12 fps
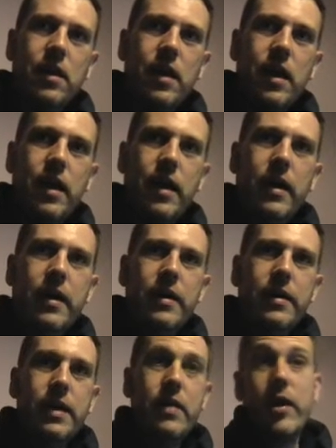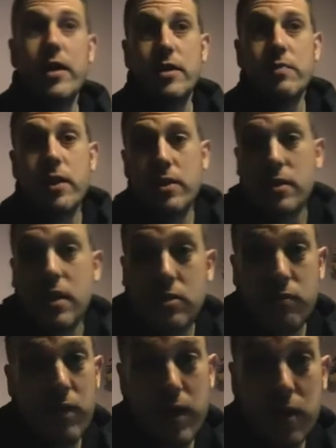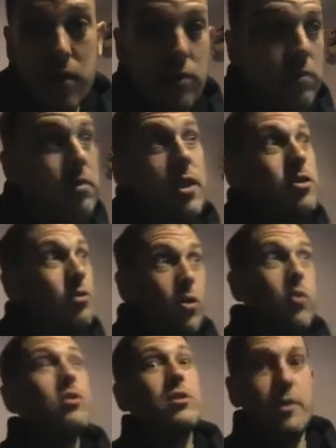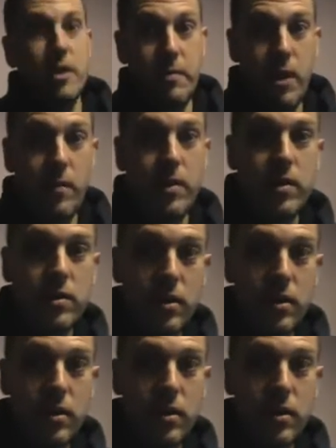Uh, anyway, it, things are really good. Things are awesome at the moment.